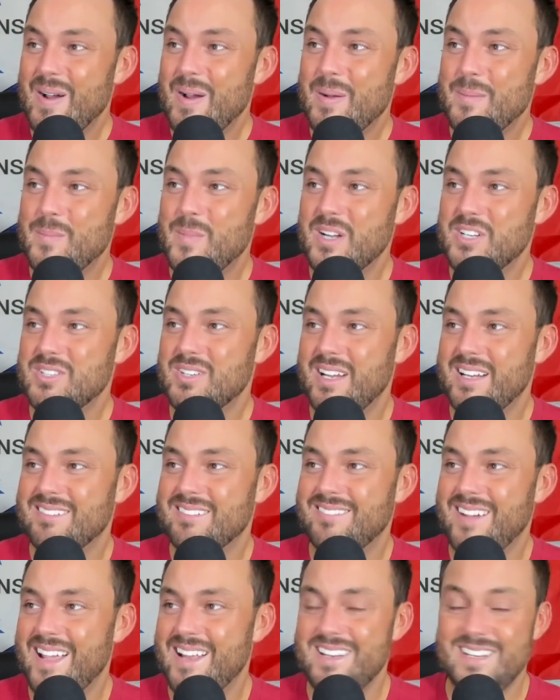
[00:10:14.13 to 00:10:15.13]
much like
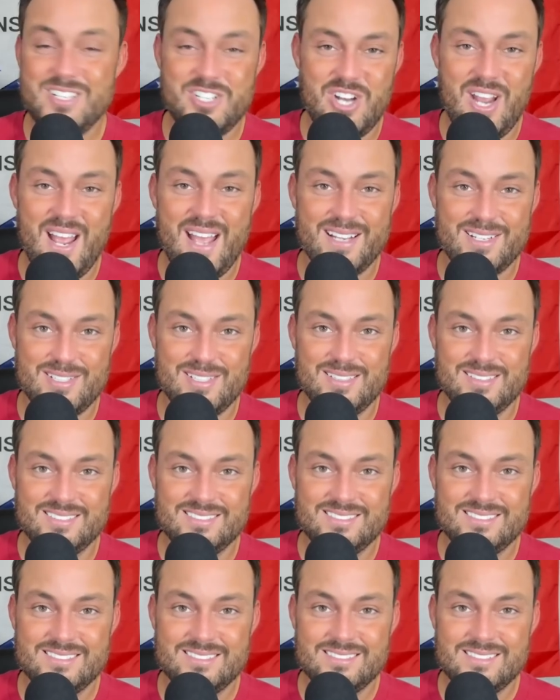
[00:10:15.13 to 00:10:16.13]
Landon Jackson,
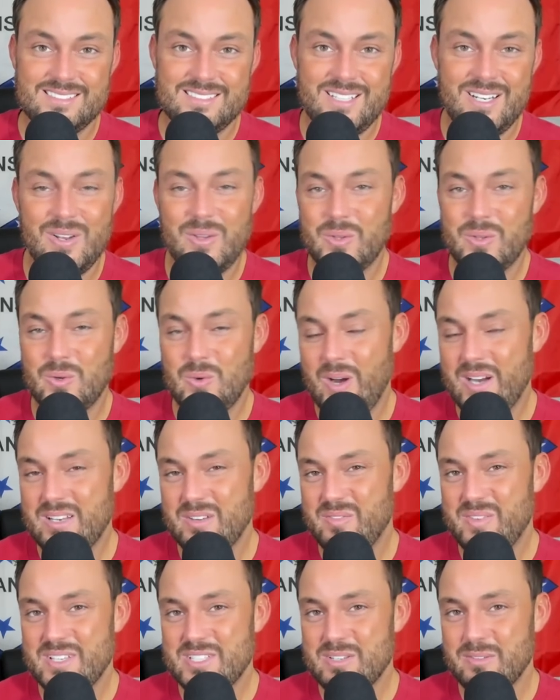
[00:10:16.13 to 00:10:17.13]
you know, the great
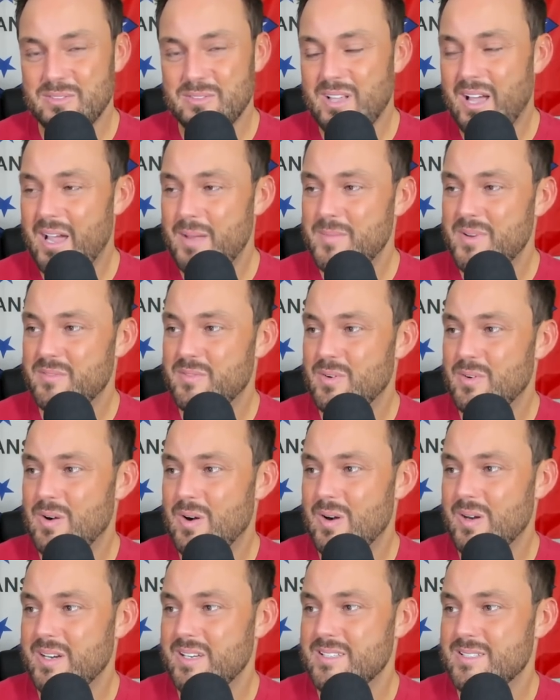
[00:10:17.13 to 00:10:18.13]
defensive lineman for
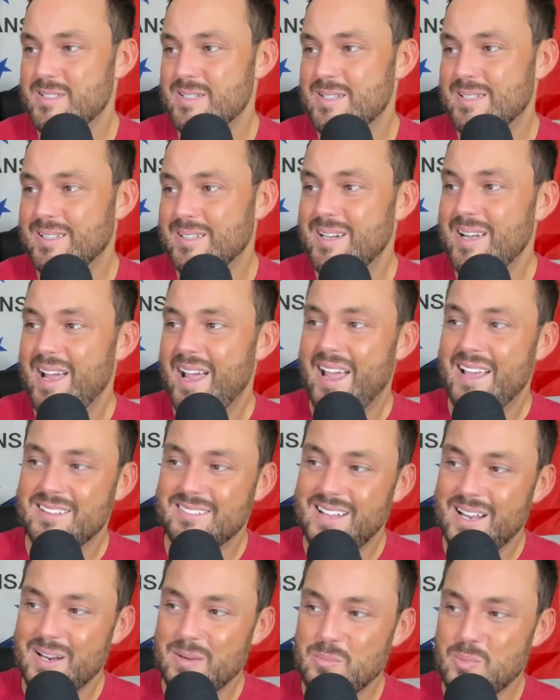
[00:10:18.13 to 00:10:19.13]
Arkansas,
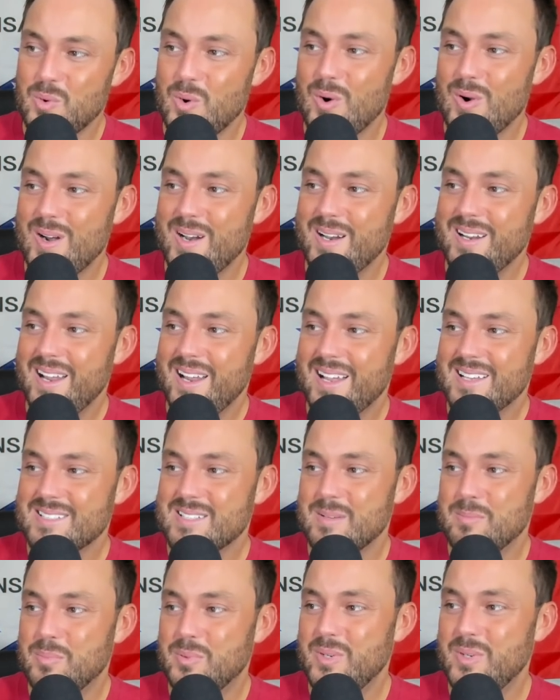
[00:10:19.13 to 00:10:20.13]
Athletic Brewing has
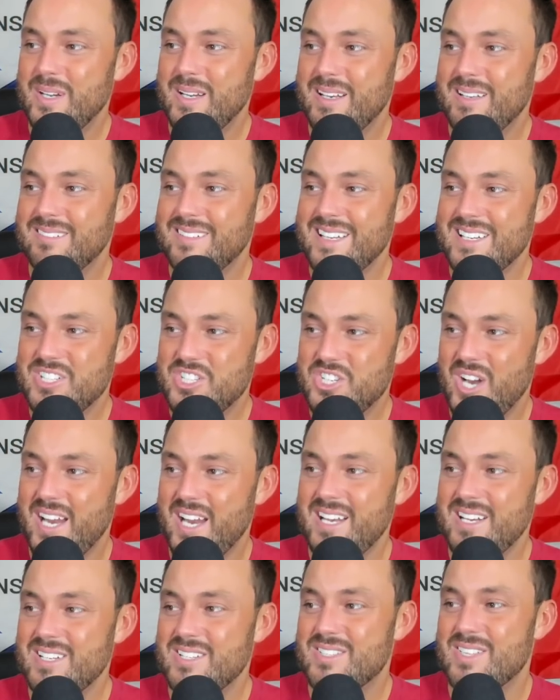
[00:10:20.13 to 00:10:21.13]
completely
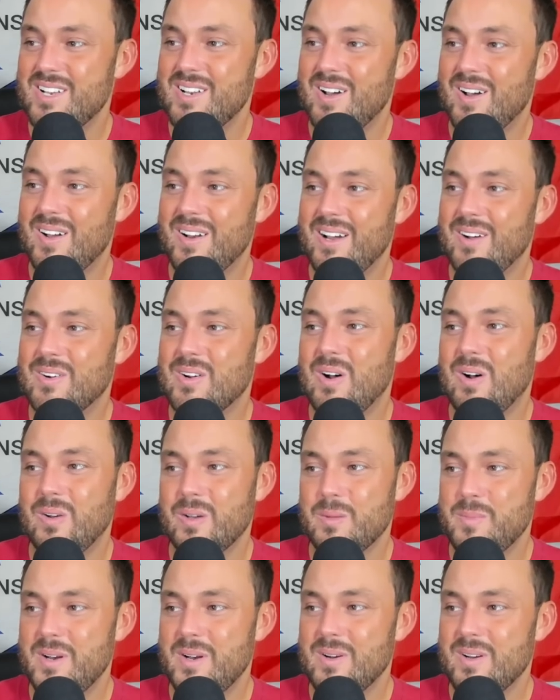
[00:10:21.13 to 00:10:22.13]
changed the
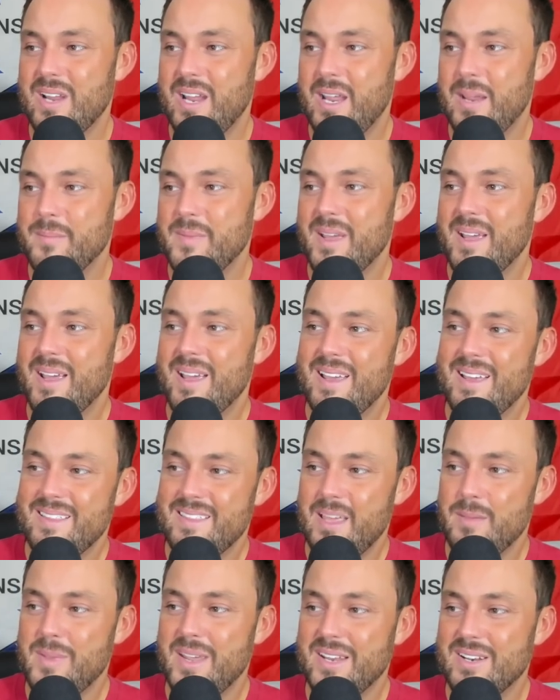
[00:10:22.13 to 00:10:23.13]
non-alcoholic beer game.
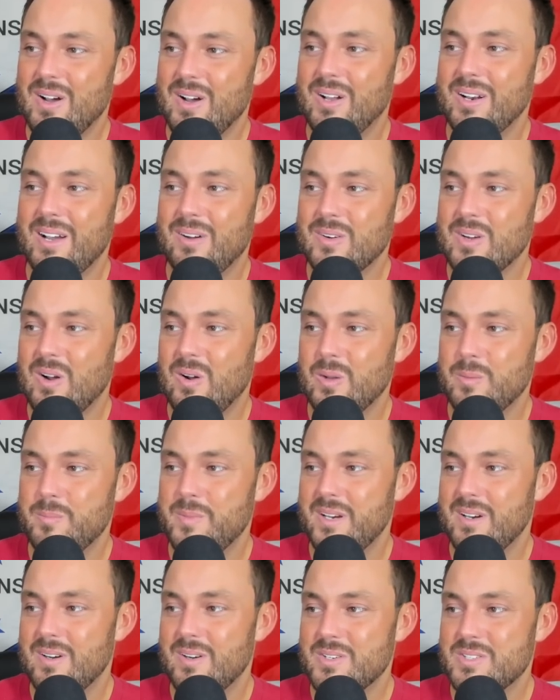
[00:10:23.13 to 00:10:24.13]
They make non-alcoholic
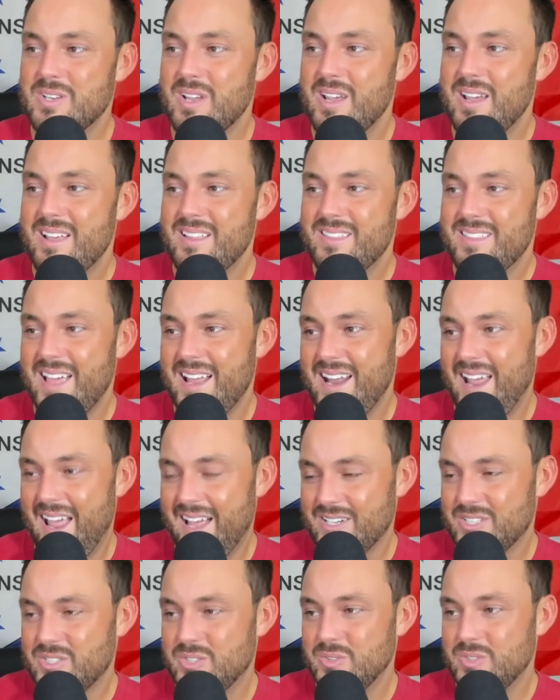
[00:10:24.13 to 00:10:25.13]
beers that
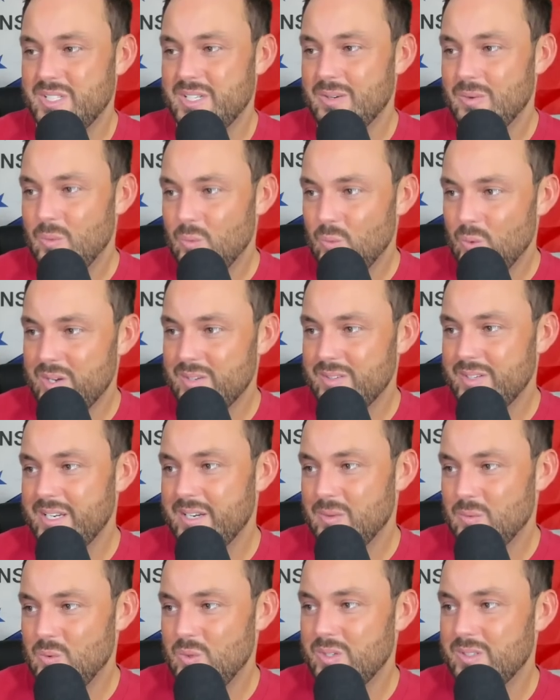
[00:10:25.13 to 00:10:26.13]
actually really,
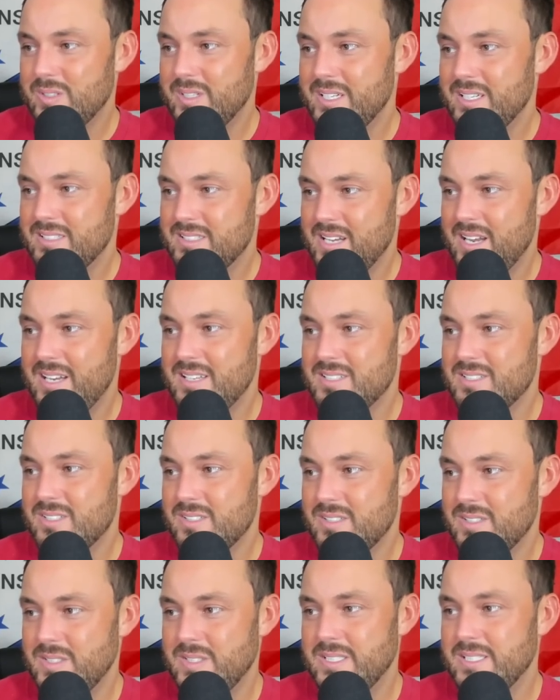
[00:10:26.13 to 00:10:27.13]
really taste
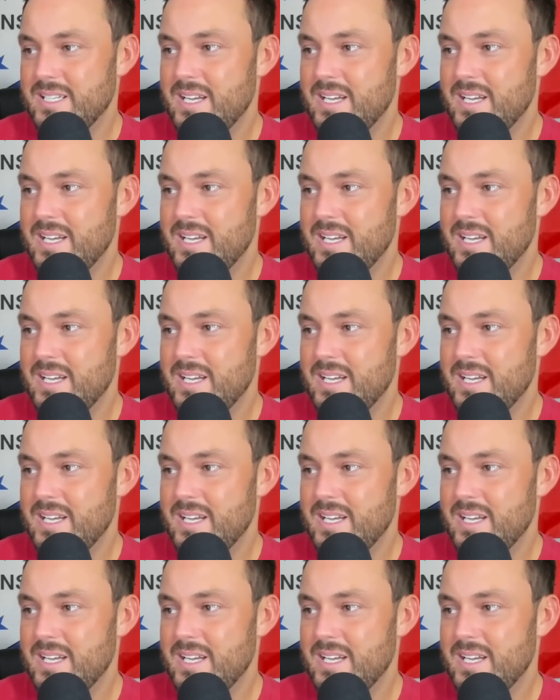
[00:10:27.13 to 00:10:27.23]
good.